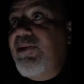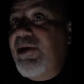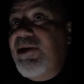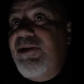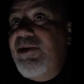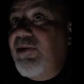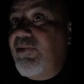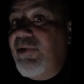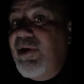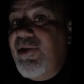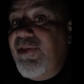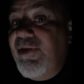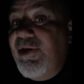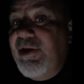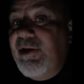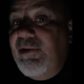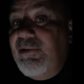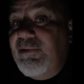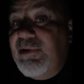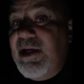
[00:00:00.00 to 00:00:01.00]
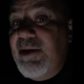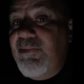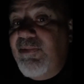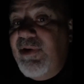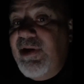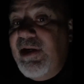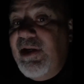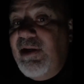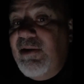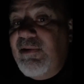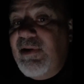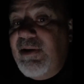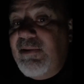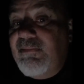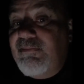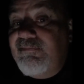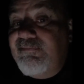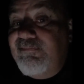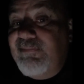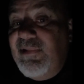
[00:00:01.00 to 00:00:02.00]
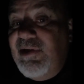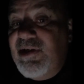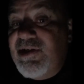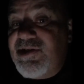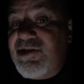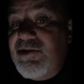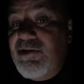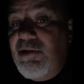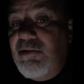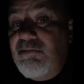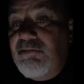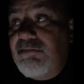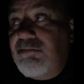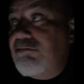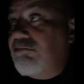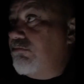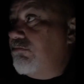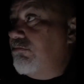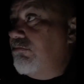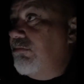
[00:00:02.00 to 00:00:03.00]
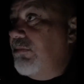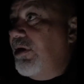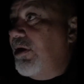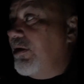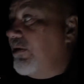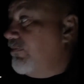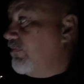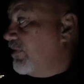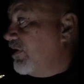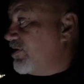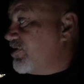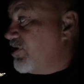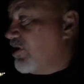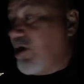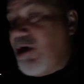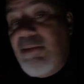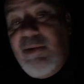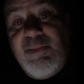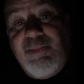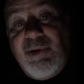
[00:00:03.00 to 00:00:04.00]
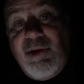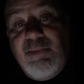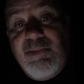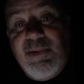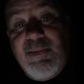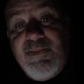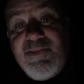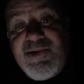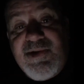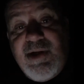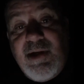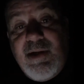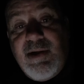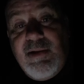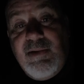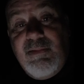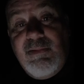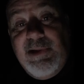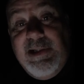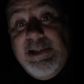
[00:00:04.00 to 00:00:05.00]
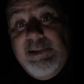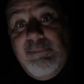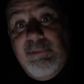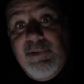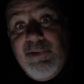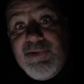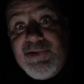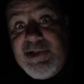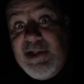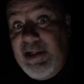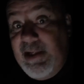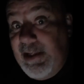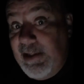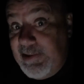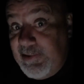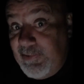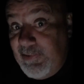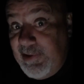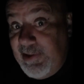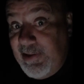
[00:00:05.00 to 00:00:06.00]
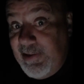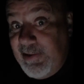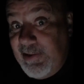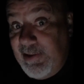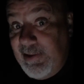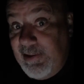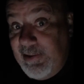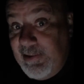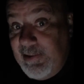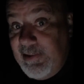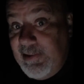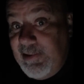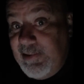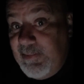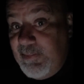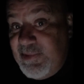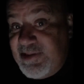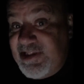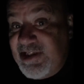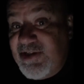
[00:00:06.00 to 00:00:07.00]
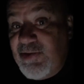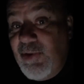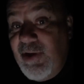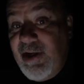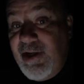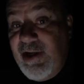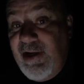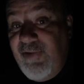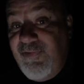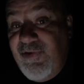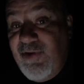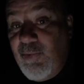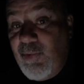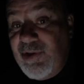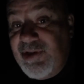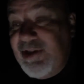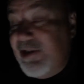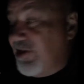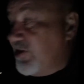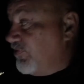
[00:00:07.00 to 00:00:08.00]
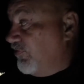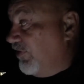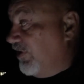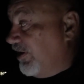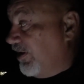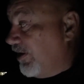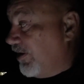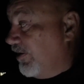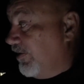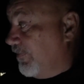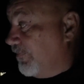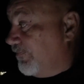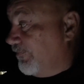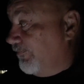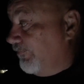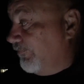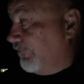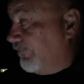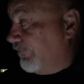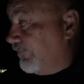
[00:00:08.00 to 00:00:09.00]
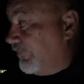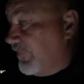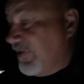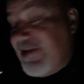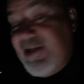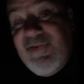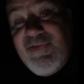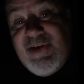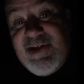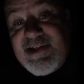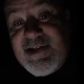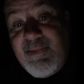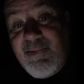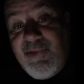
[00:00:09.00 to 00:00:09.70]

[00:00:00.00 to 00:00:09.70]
they do the right thing. Keep reading that it's not, you know, that it's a common problem. So we will see, Toyota. Mr. Toyota, if you're watching this video, give that some